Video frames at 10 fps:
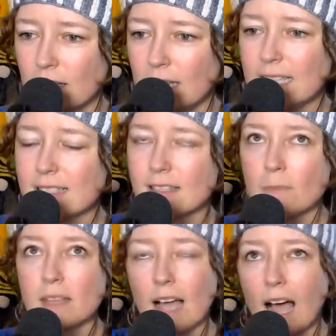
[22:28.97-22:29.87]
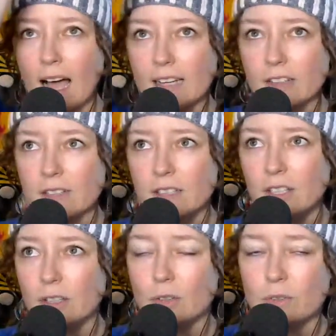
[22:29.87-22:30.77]
It's something higher than
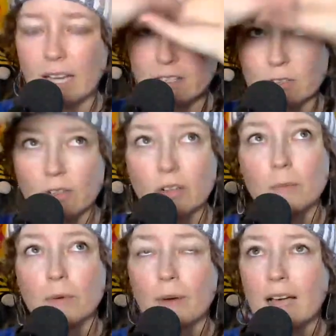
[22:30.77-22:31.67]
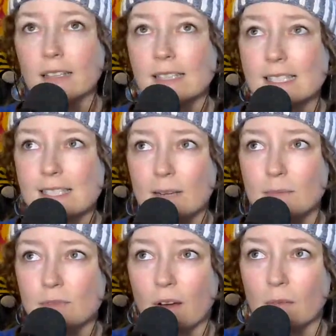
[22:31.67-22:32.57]
you that your morality
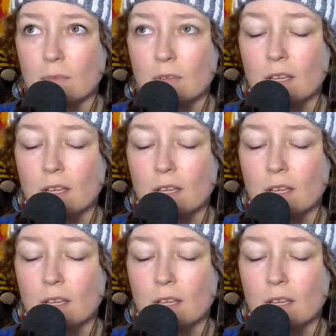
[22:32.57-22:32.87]
stems from.